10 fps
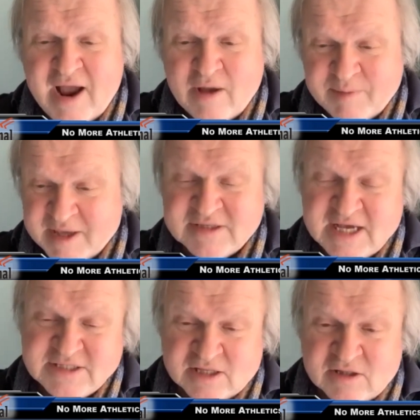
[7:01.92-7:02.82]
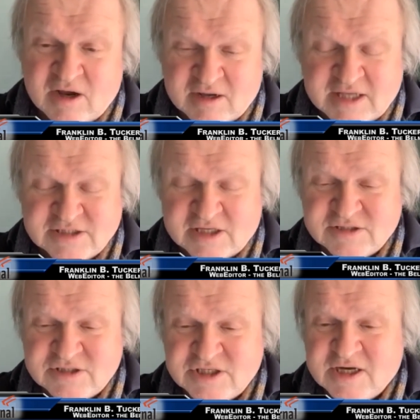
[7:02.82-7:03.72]
out, because that's a lot. That's a
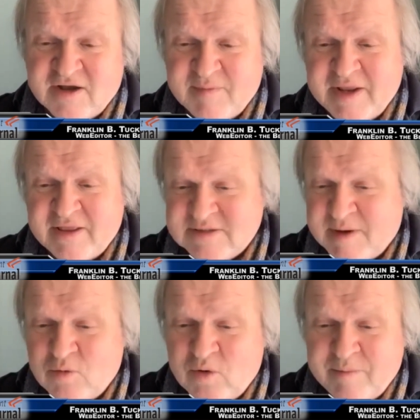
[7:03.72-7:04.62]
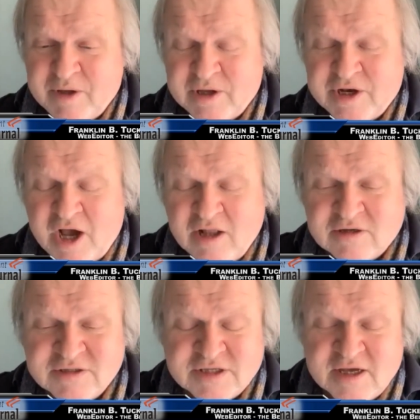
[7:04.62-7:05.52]
chunk of money. That's about one million
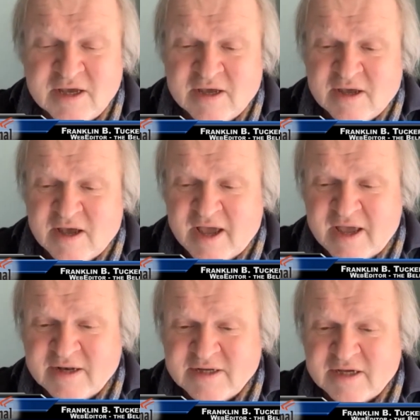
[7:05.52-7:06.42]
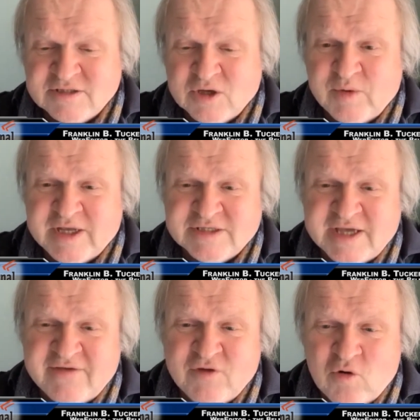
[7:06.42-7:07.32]
dollars, and uh, so we can
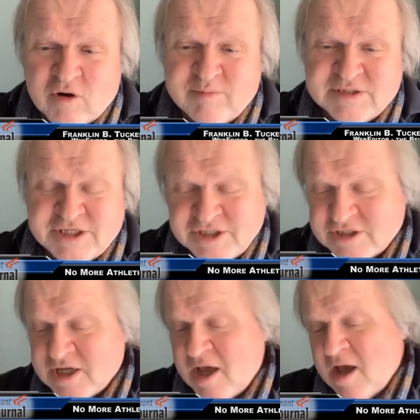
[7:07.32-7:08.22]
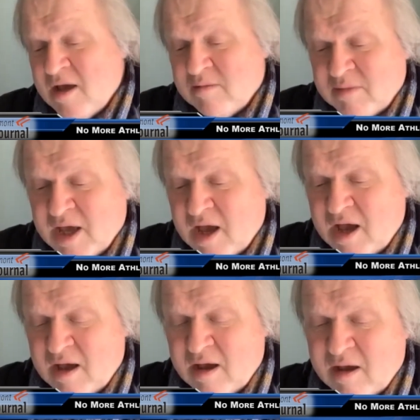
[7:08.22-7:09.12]
save core positions.
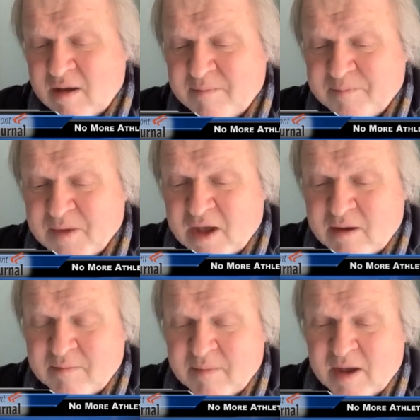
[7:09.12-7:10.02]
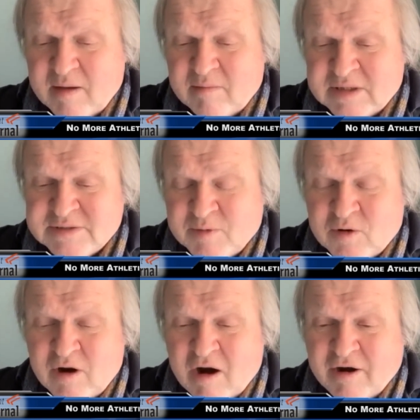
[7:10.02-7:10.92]
Uh, um, Miz
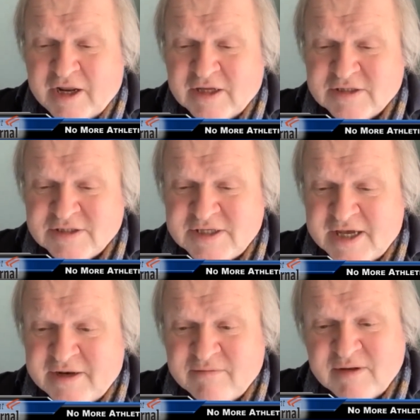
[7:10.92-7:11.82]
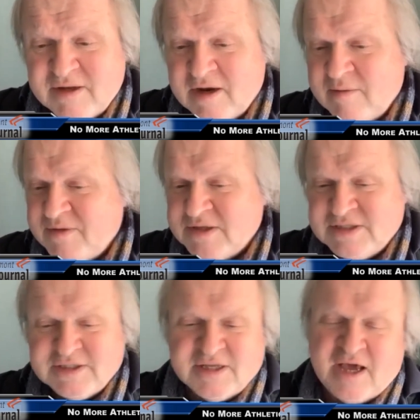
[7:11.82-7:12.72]
Morari said, you know, this
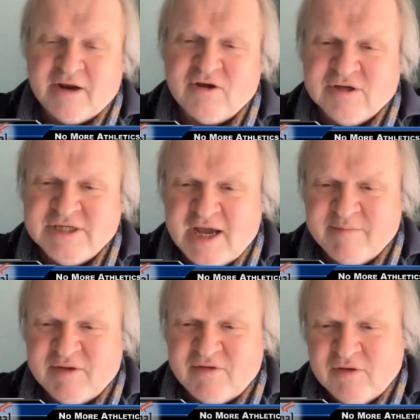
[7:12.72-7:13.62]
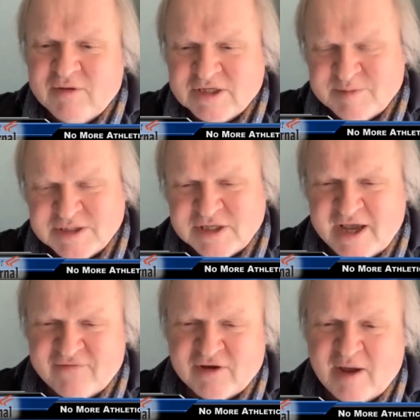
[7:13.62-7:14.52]
is not a good time to do it,
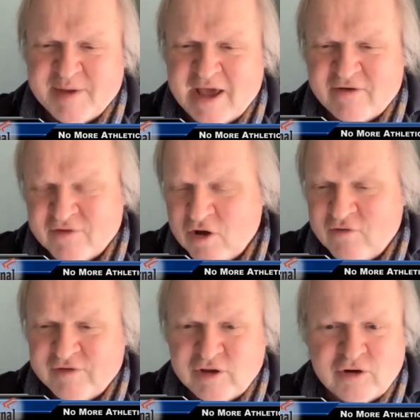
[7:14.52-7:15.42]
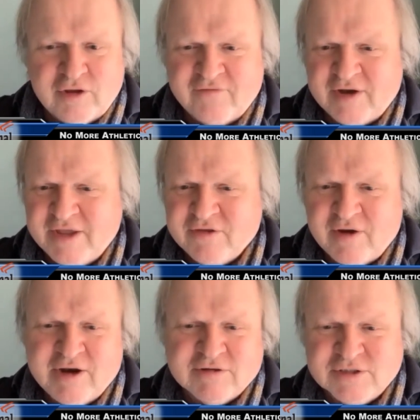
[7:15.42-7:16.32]
especially after coming out of COVID. You know, you have ninth
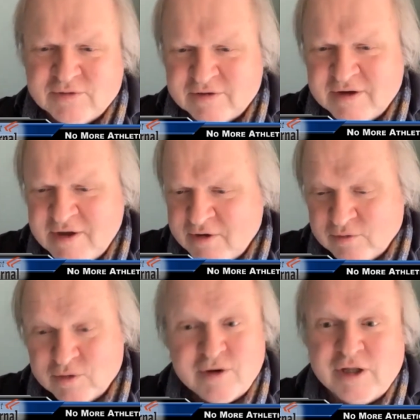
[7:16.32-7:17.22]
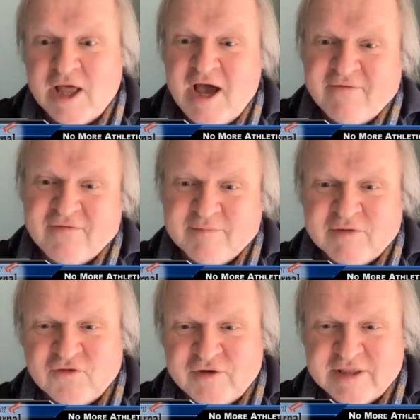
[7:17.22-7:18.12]
graders who are who learn a lot from
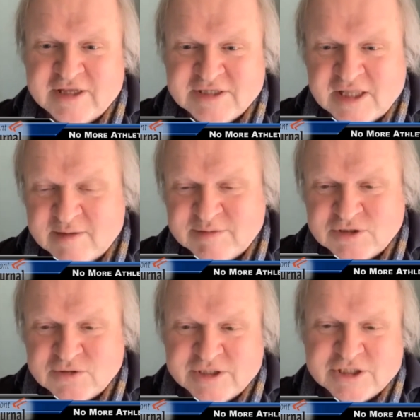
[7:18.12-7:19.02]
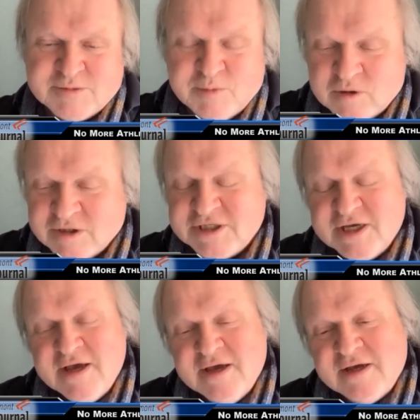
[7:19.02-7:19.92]
joining these clubs and joining sports.
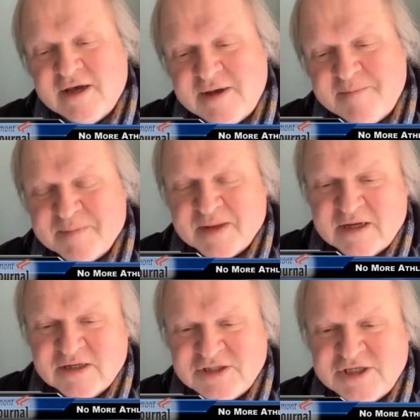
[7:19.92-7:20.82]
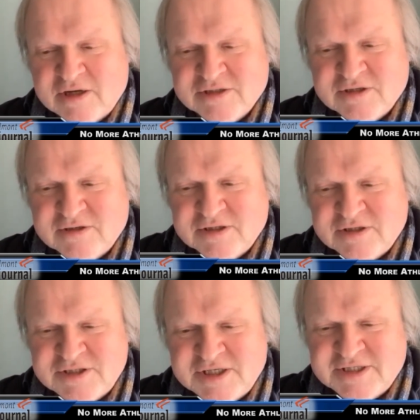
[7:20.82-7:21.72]
Um, she also
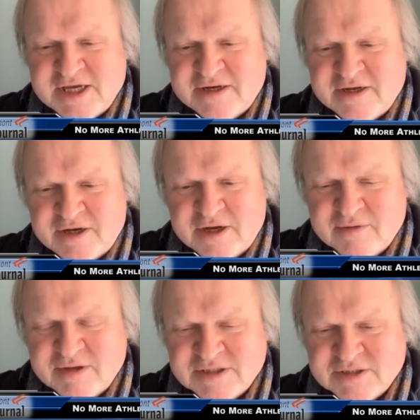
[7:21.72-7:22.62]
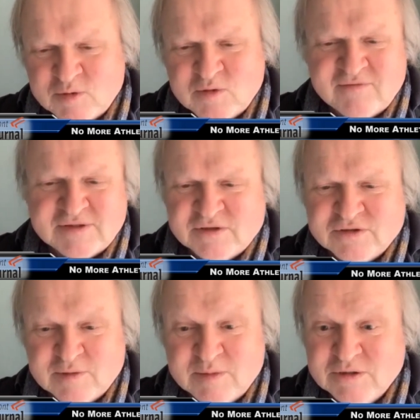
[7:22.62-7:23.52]
she said, you know, this is more of a
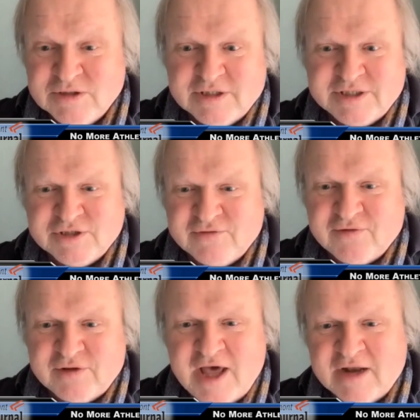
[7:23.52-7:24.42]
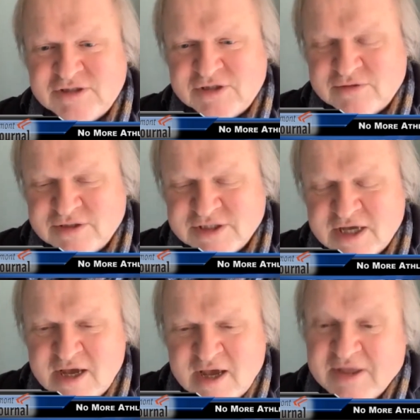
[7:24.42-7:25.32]
social emotional issue for a lot of students.
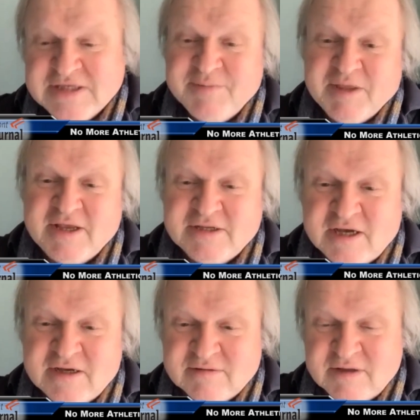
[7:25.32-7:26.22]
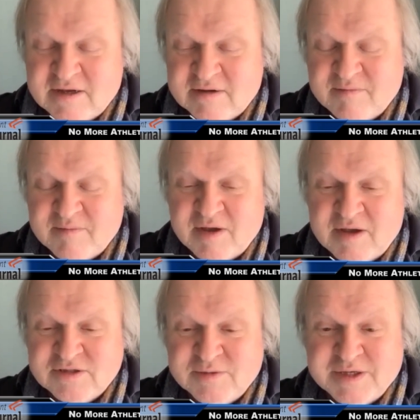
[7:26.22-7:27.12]
That's something that uh,
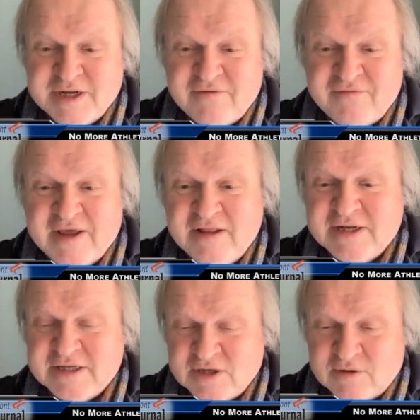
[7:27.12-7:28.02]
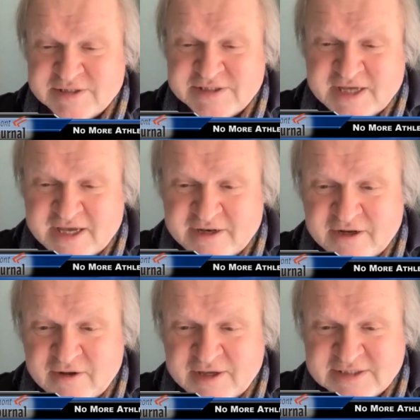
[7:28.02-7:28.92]
uh, Superintendent Phelan has always said.
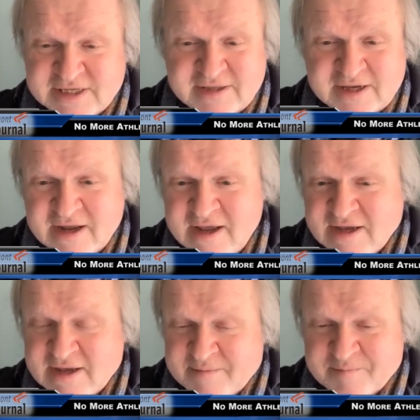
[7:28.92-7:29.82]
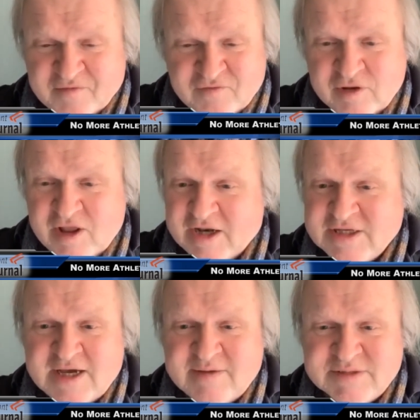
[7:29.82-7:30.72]
You know, he said that for a lot of
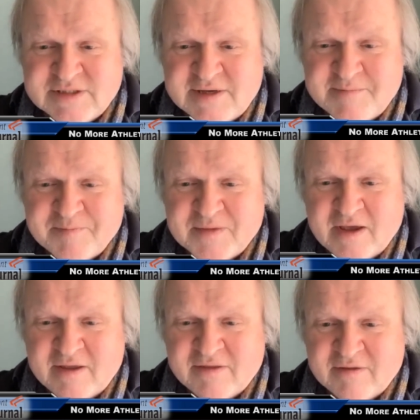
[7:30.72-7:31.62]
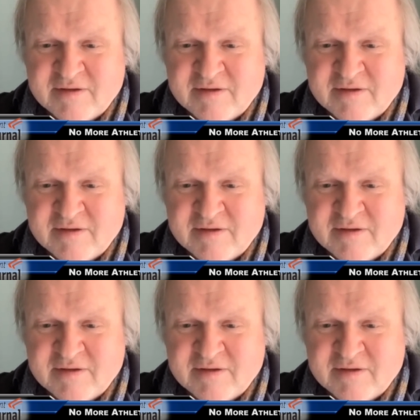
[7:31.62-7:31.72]
times, um, uh,